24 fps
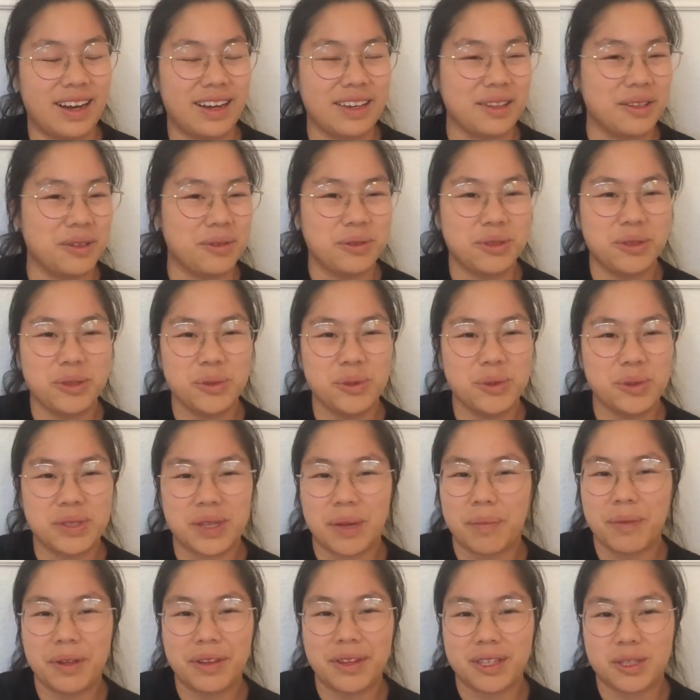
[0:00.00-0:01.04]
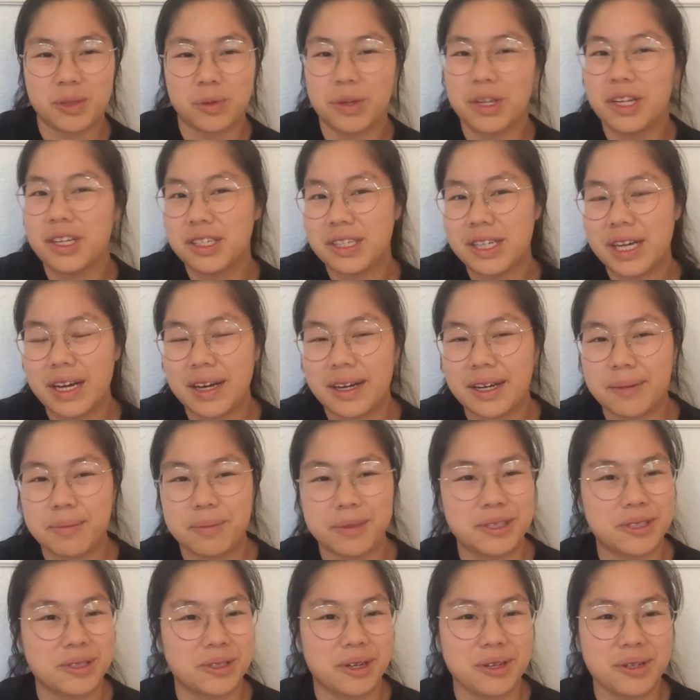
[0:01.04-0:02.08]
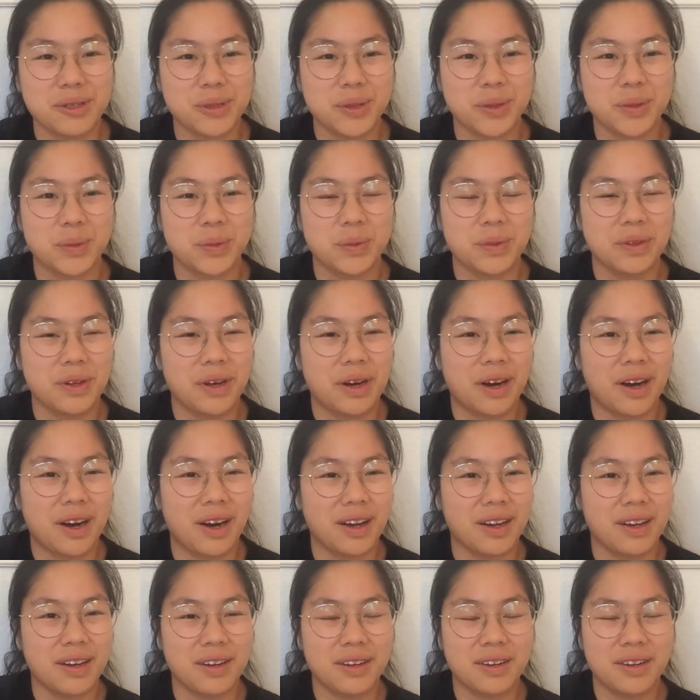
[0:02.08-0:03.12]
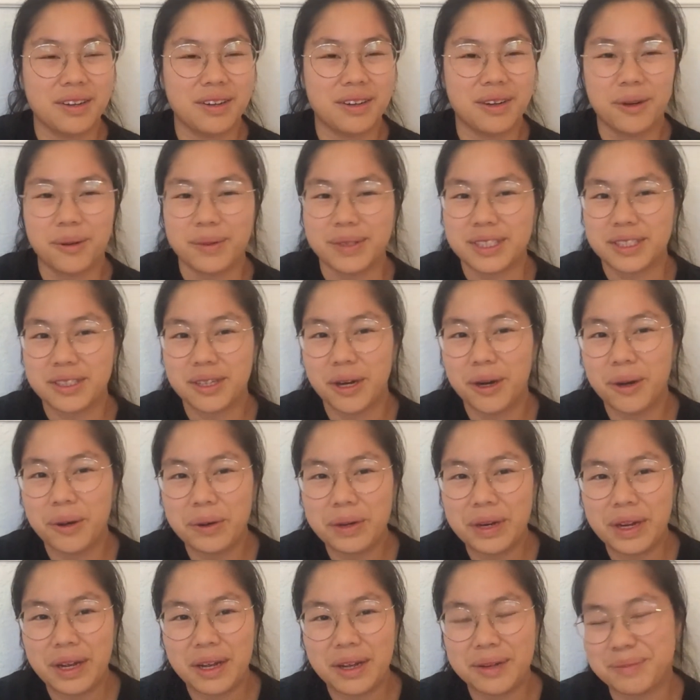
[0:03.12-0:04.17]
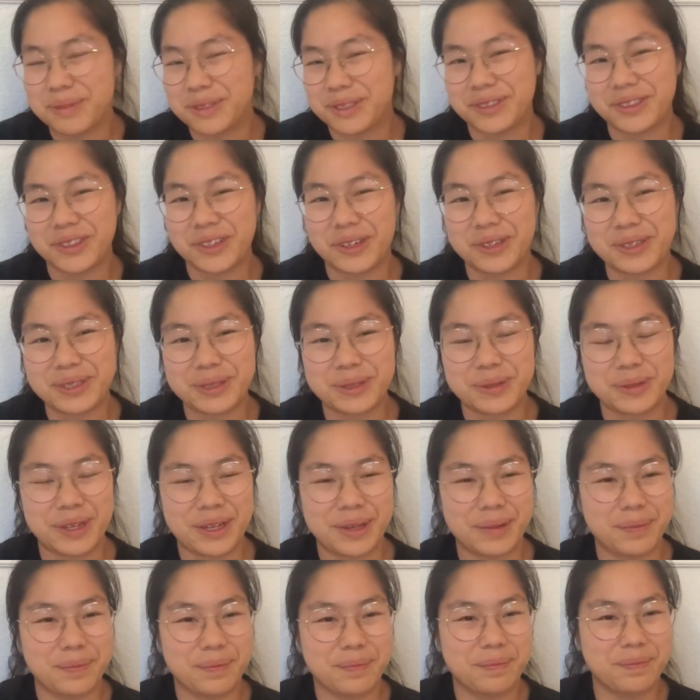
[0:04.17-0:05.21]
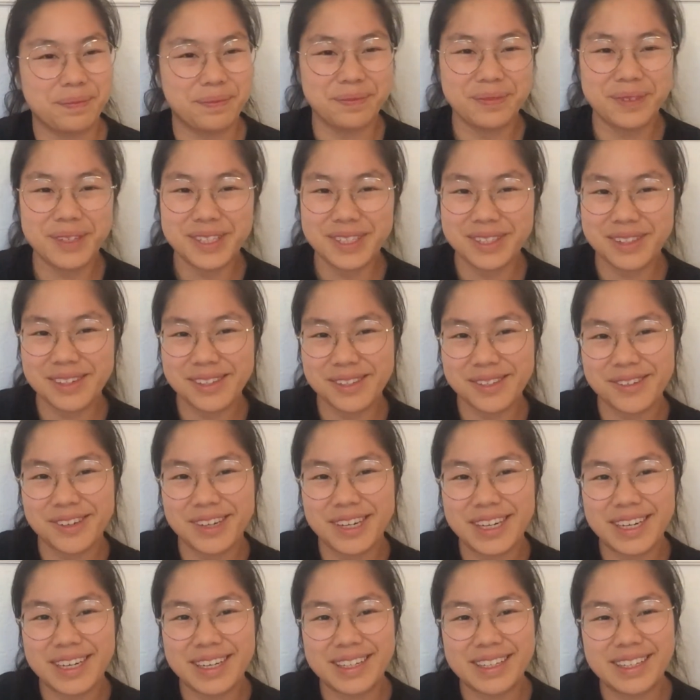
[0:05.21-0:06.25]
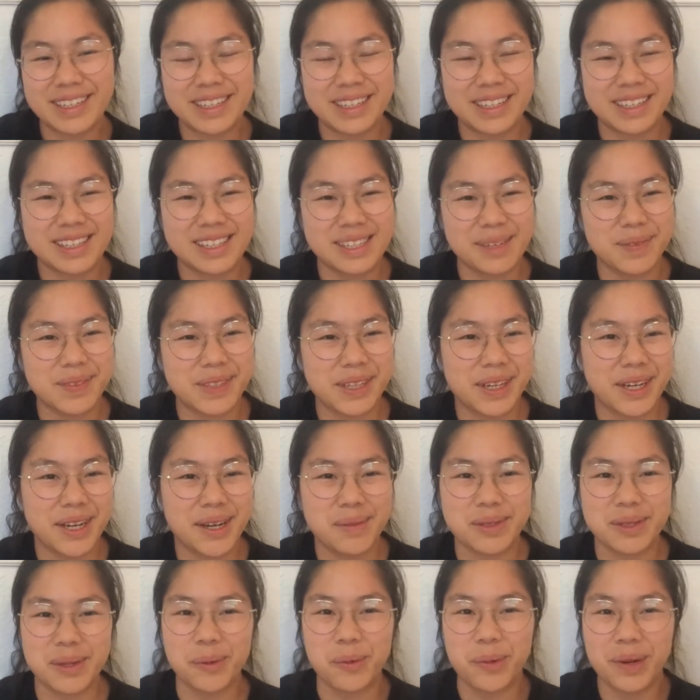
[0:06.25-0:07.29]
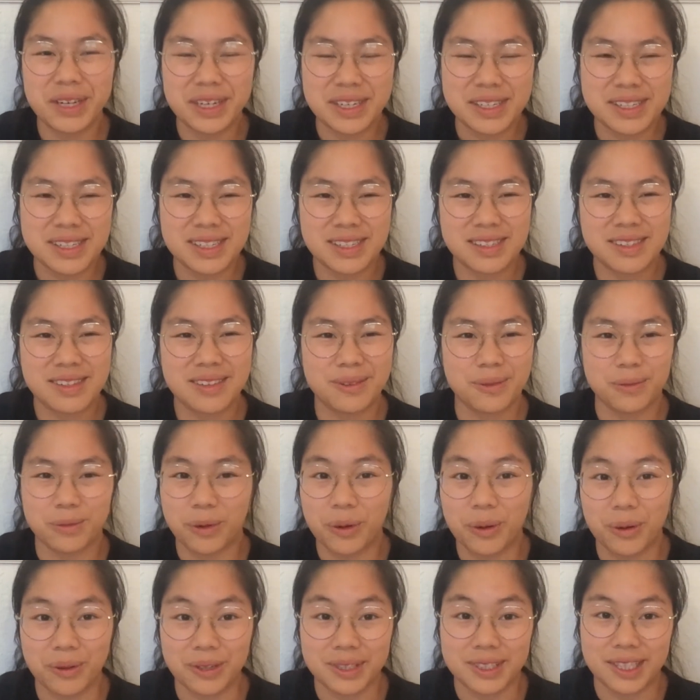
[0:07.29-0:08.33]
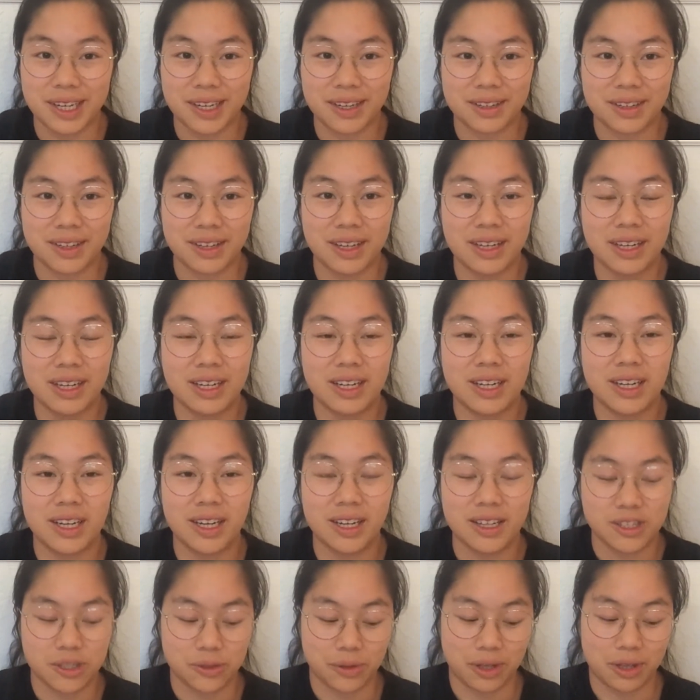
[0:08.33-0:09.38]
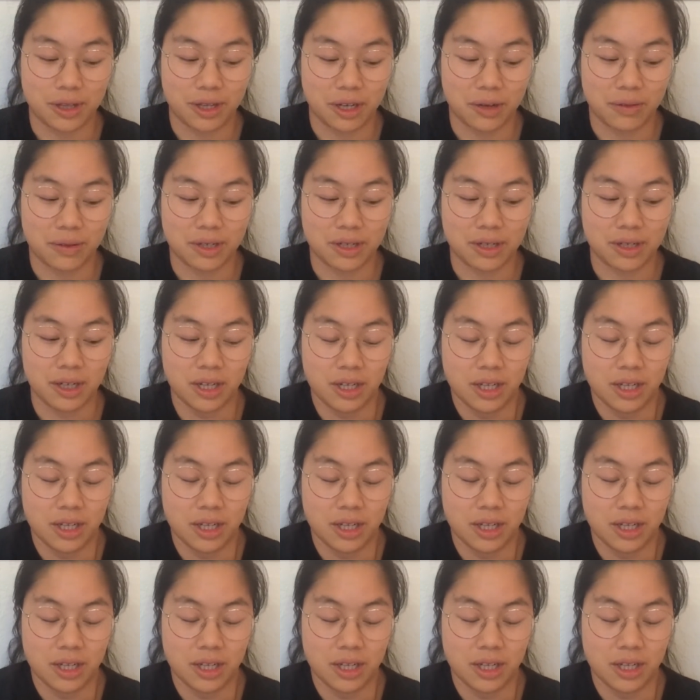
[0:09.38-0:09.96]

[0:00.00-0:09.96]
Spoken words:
you do something that's related to tech, but you're also not always coding, but you're also like business oriented sometimes. Like, what is the role exactly? And so I thought I would